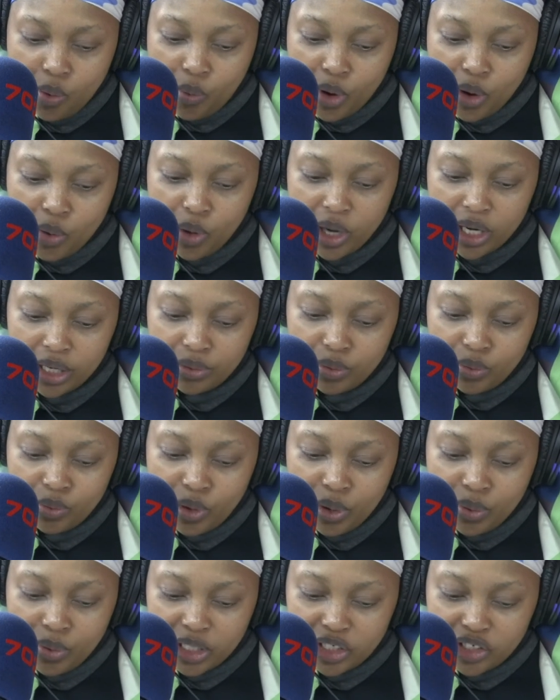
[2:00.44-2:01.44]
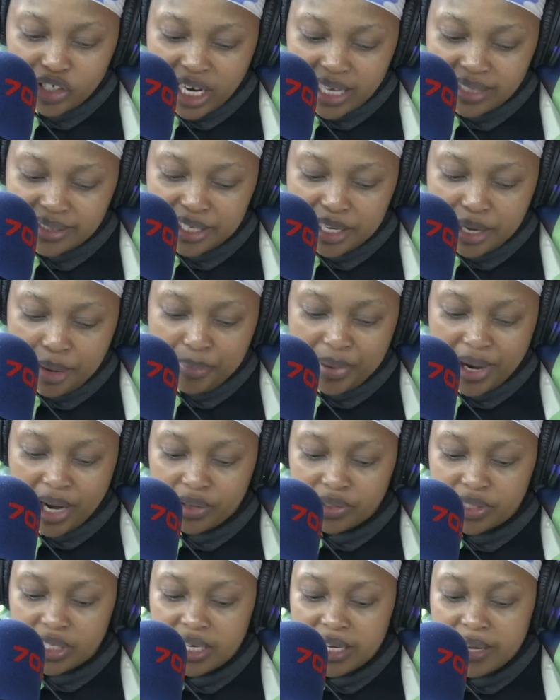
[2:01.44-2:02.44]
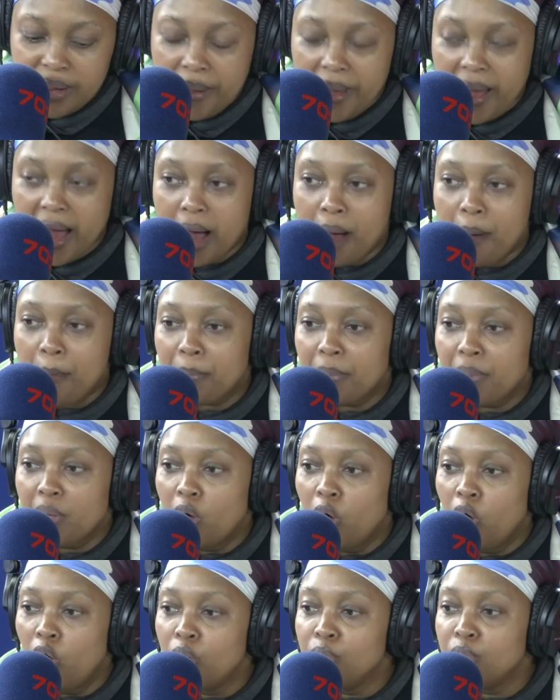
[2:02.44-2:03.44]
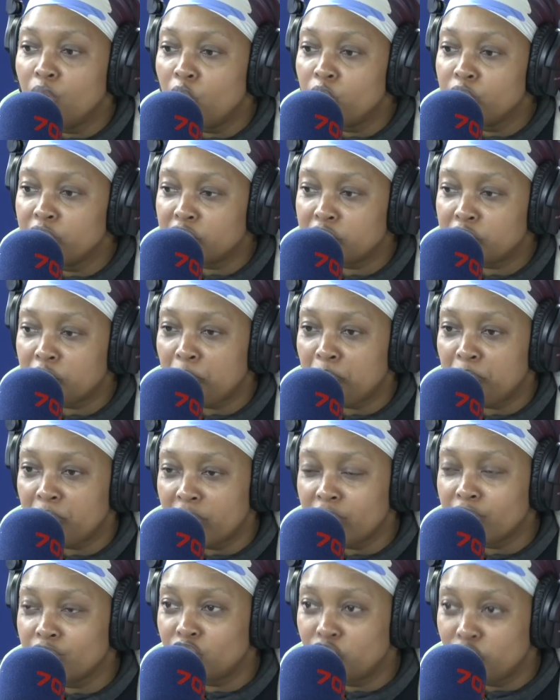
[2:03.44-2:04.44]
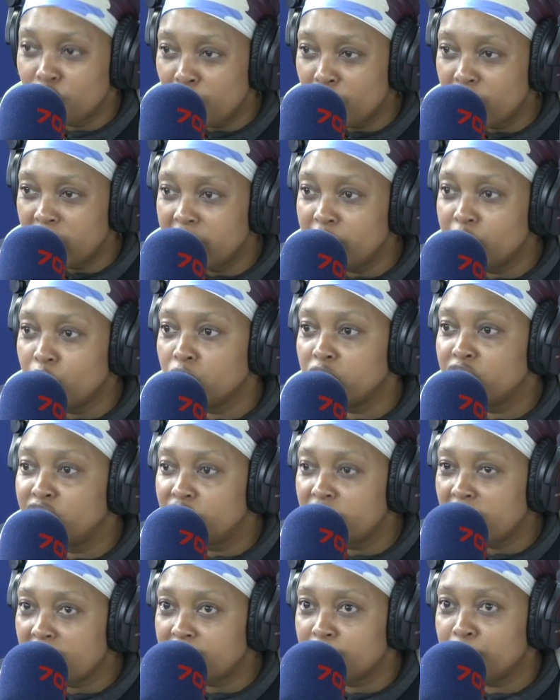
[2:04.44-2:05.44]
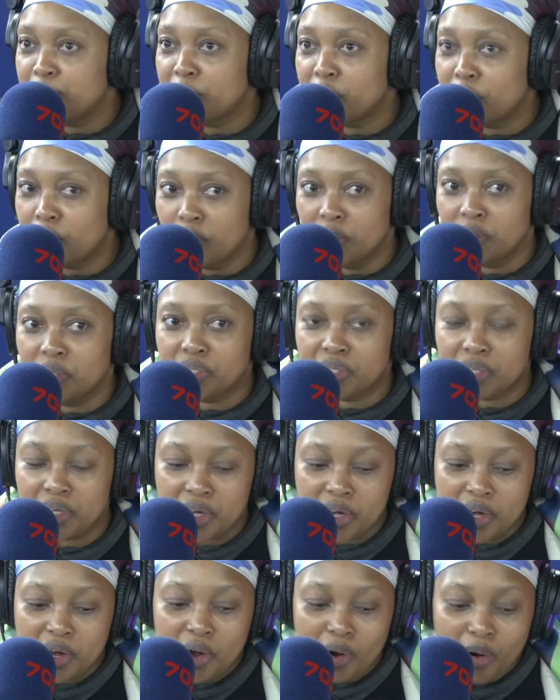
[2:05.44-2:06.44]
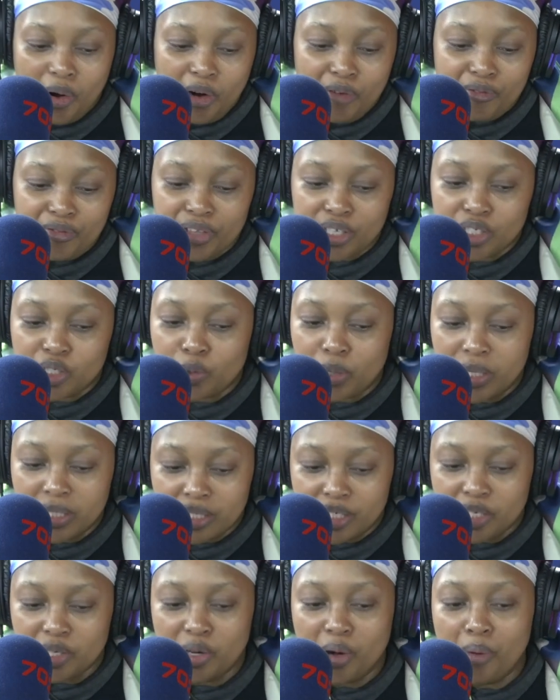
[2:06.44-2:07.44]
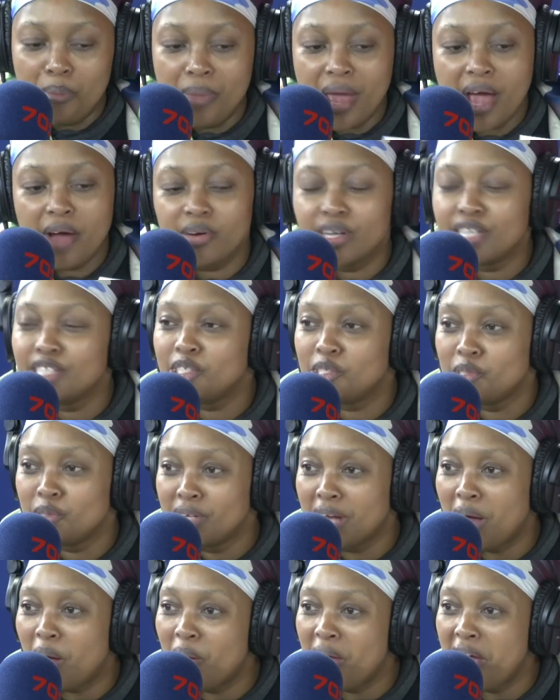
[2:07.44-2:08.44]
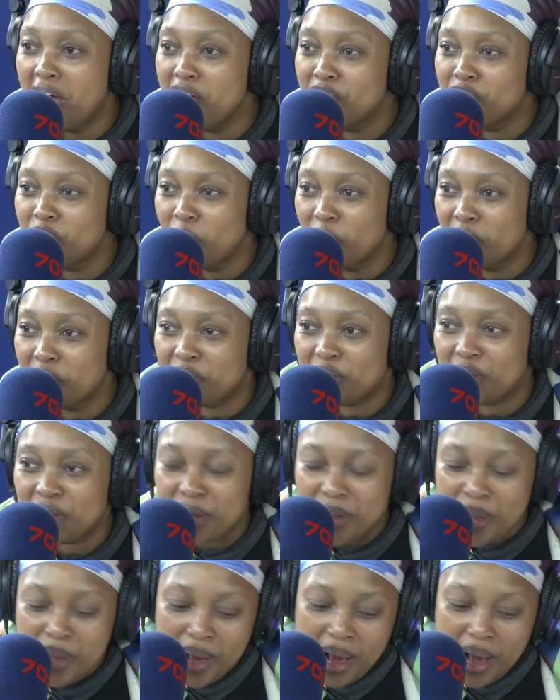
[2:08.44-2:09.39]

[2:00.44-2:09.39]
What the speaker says: we were chatting about home ownership being a journey, not just because of the 20-year marriage you now have with